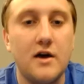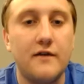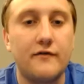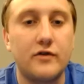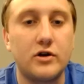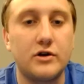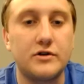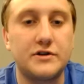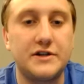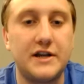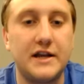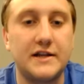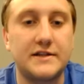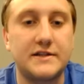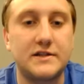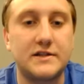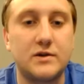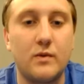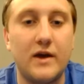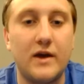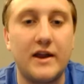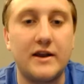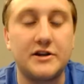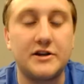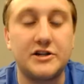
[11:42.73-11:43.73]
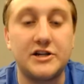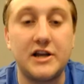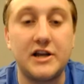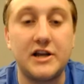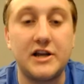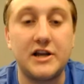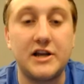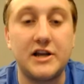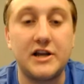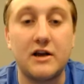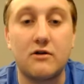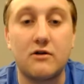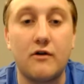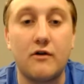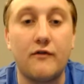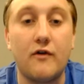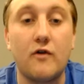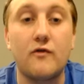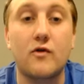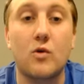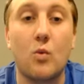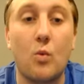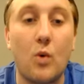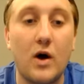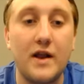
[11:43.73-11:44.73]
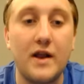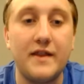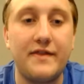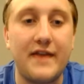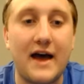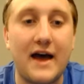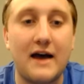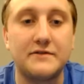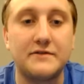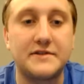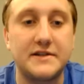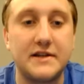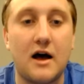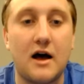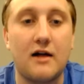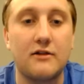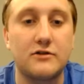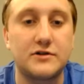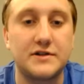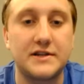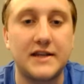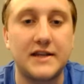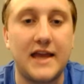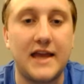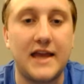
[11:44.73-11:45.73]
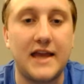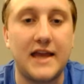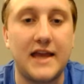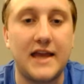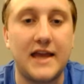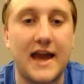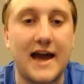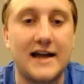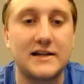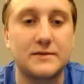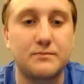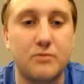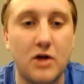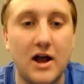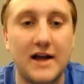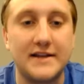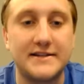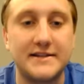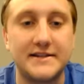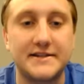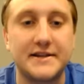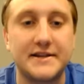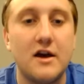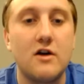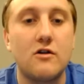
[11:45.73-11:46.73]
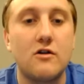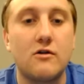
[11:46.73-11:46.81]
for your chance to win a share of over $1,000 in cash prizes.